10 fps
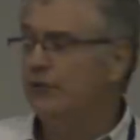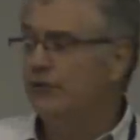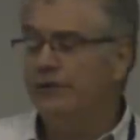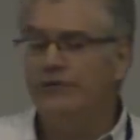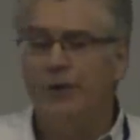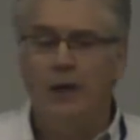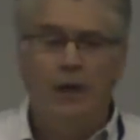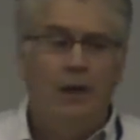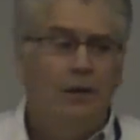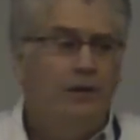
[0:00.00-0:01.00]
countries?
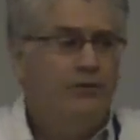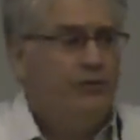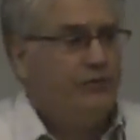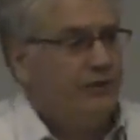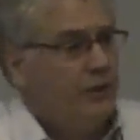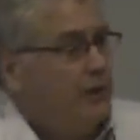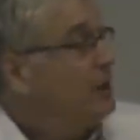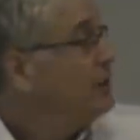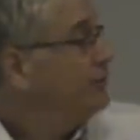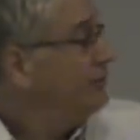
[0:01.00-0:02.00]
This is
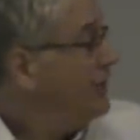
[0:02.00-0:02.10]
the uh,